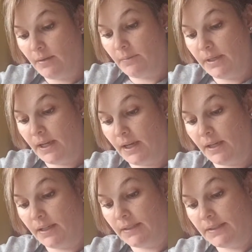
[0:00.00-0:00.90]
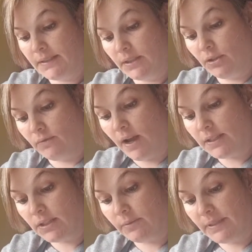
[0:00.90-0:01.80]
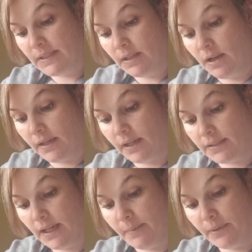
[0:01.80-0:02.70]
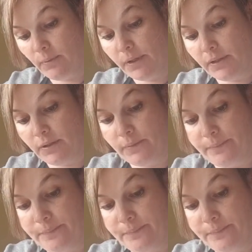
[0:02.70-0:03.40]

Because your rocks are going to be sliding on top of the white glue.